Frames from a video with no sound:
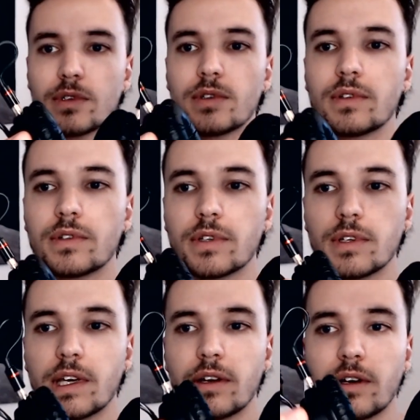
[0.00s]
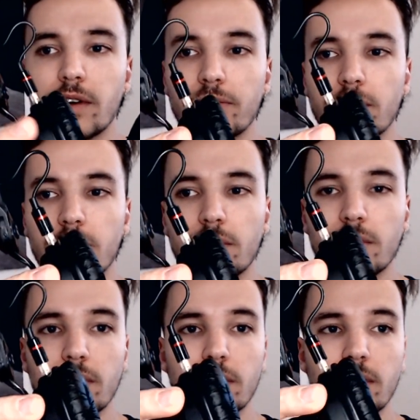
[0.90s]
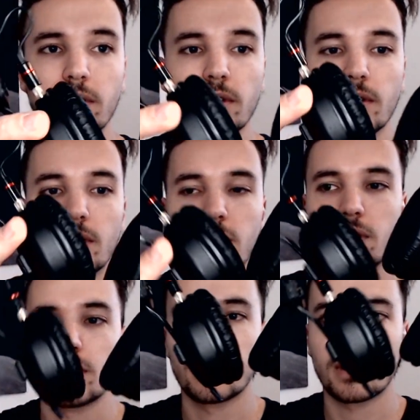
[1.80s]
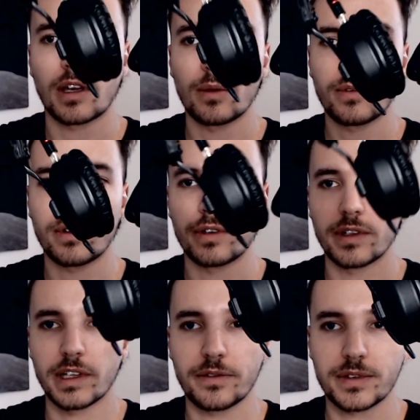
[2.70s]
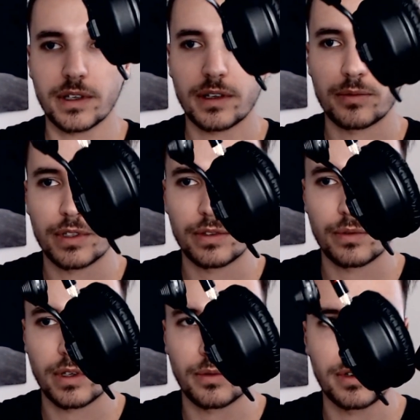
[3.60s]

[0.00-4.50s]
So now I've got the cable on the left side, which is what I wanted,